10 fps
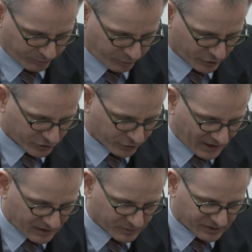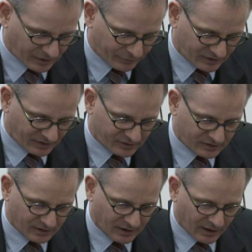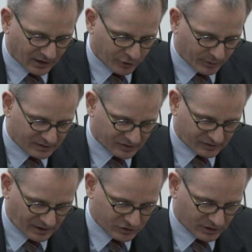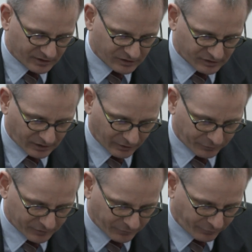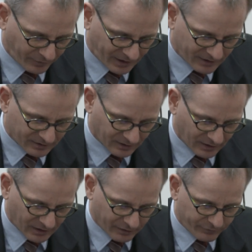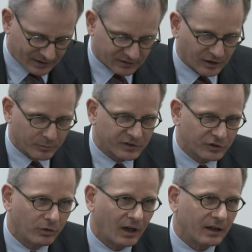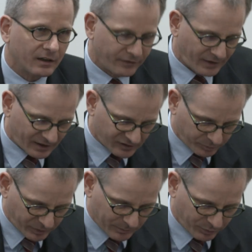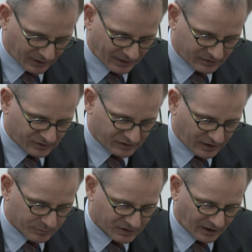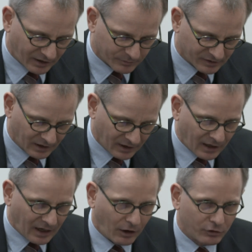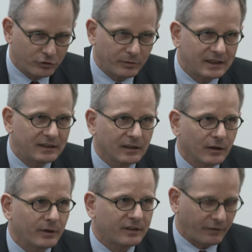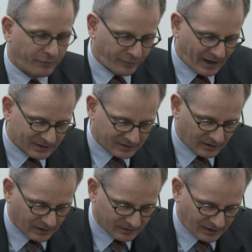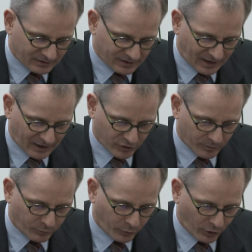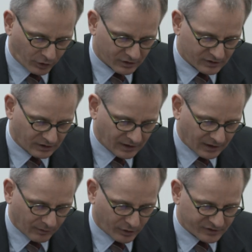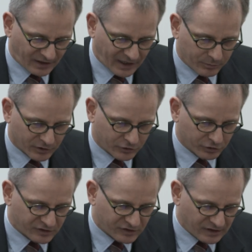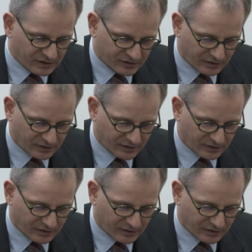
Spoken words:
portray themselves as the quintessentially self-defined victims who are nice people at the same time? How do we deal with the fact that the Arab world was able to seize